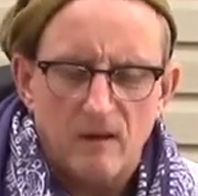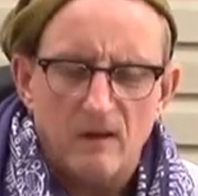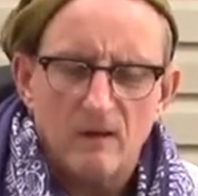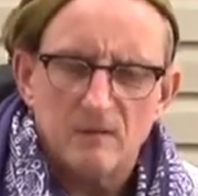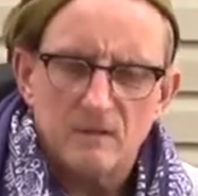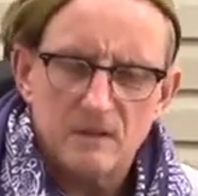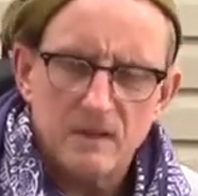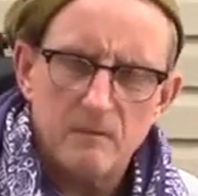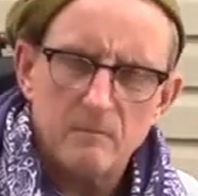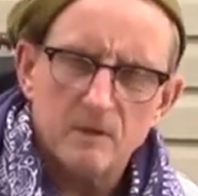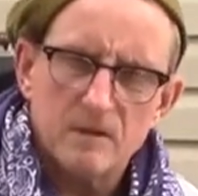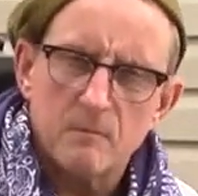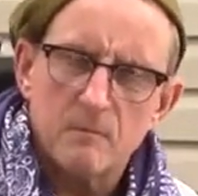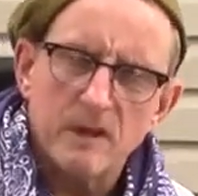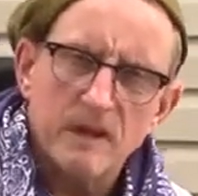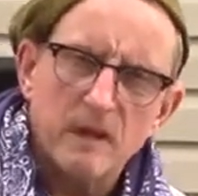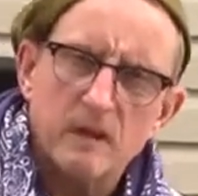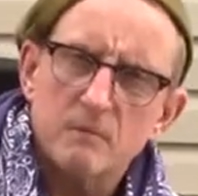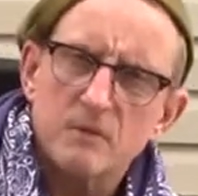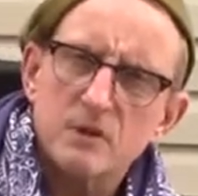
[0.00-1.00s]
you know, it seems to
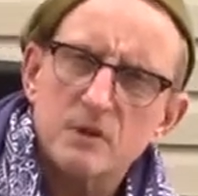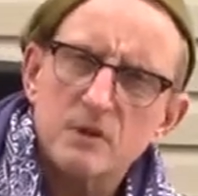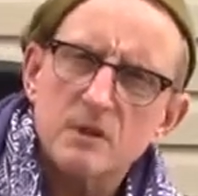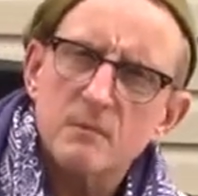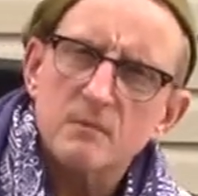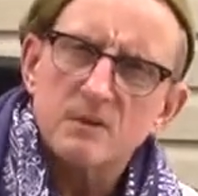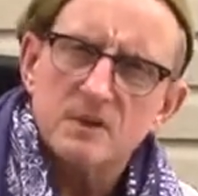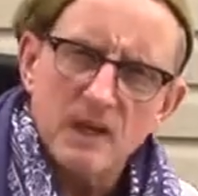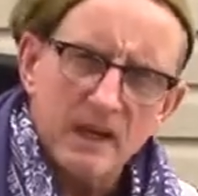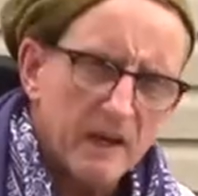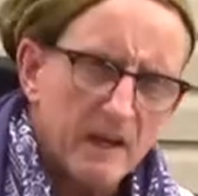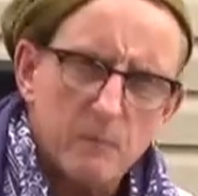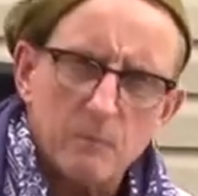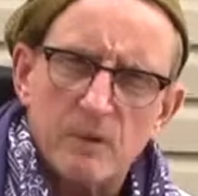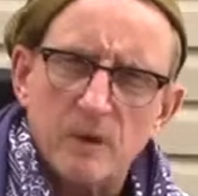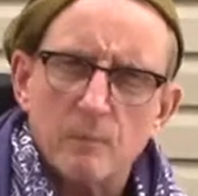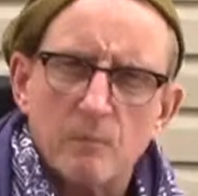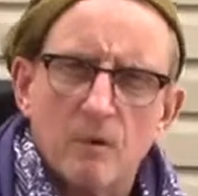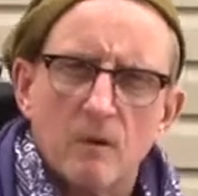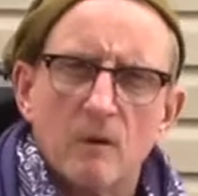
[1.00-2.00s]
me I'm just upsetting
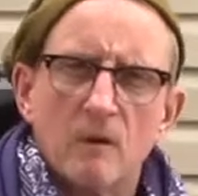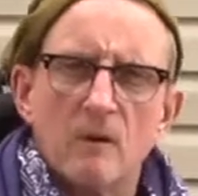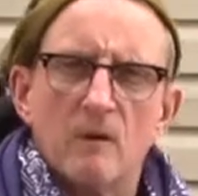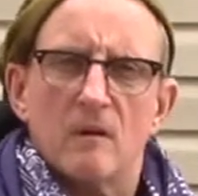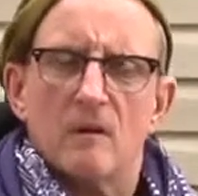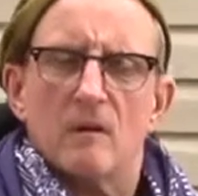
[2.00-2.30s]
people.